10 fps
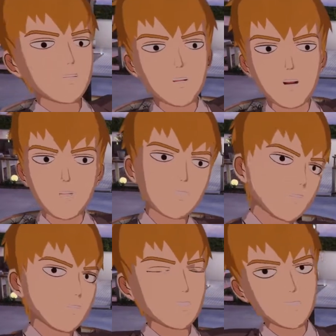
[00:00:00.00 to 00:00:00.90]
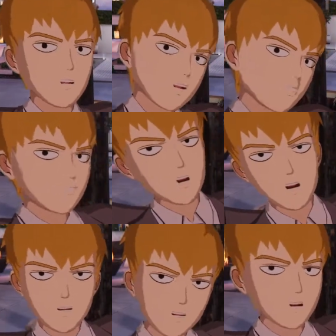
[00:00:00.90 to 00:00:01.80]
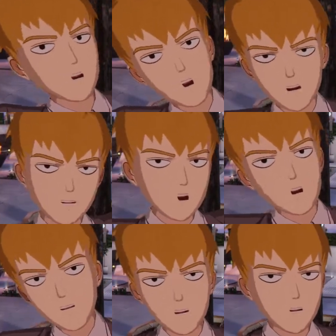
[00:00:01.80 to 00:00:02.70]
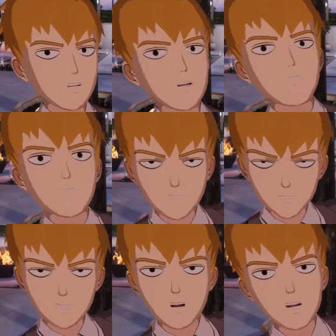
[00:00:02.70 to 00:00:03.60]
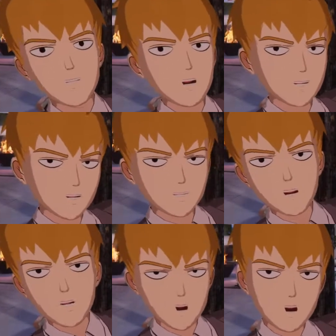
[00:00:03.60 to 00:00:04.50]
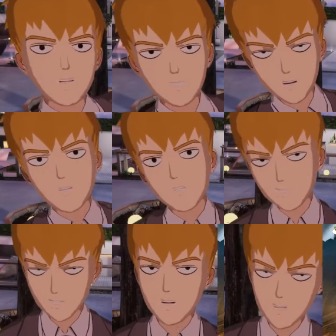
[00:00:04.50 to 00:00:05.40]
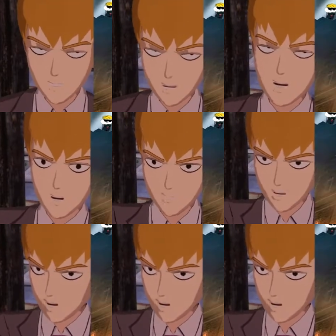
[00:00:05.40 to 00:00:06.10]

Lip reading: investors that had no idea what they were doing. You can know that you were one of those people that.